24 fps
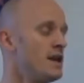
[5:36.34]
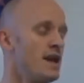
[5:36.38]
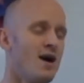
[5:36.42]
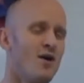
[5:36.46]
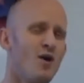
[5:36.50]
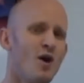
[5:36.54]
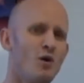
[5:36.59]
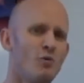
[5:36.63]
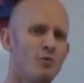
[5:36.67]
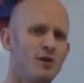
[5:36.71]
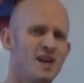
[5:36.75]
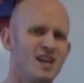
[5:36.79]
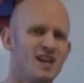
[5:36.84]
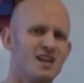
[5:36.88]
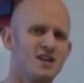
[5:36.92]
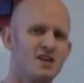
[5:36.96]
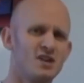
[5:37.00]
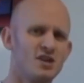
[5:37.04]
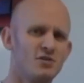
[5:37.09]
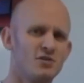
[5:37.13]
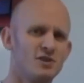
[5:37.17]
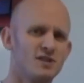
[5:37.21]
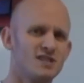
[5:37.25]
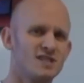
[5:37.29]
Now all we need to
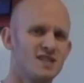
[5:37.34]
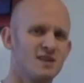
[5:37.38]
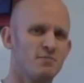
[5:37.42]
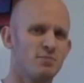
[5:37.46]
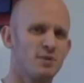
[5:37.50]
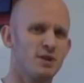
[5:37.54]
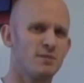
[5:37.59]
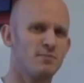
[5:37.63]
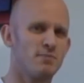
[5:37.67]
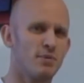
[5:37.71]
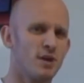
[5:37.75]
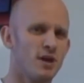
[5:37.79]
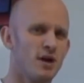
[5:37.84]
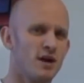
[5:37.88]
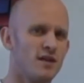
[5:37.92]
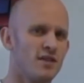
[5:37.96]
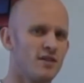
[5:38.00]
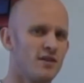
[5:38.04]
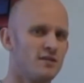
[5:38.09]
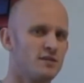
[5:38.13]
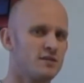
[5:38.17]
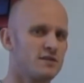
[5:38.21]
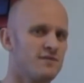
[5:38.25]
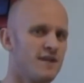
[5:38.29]
do is simply plug
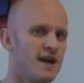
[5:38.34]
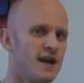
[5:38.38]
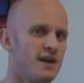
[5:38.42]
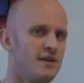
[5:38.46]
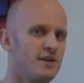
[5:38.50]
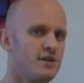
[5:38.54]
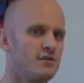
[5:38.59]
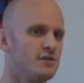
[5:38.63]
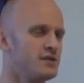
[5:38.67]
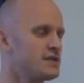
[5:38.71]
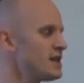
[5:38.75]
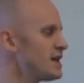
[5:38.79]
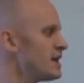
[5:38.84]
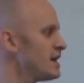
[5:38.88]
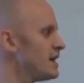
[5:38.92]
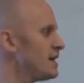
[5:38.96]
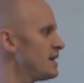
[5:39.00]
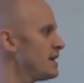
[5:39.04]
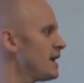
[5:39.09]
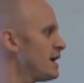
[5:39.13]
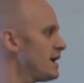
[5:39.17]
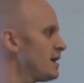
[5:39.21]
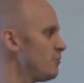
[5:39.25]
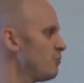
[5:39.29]
those values
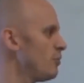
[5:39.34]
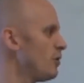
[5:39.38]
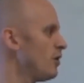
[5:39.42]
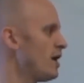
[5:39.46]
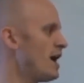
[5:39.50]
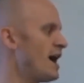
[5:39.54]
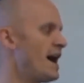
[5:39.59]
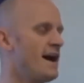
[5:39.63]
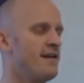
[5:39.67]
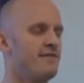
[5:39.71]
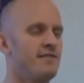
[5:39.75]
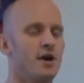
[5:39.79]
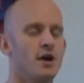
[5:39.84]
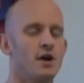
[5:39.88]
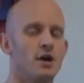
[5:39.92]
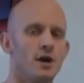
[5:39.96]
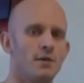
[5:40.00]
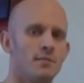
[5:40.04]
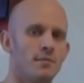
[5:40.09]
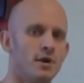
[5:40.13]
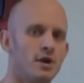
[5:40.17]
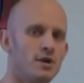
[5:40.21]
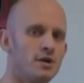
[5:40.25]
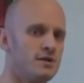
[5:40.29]
in and we'll have our
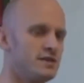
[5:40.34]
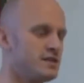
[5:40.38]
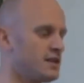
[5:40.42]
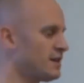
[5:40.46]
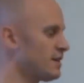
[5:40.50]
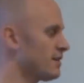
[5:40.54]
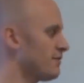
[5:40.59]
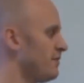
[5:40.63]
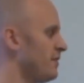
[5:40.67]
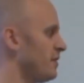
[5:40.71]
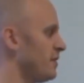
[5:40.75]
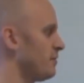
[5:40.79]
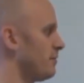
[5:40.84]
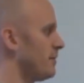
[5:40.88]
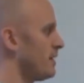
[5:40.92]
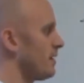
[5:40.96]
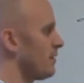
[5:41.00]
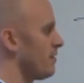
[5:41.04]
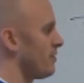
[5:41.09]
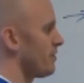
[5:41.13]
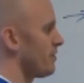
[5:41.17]
number using the fundamental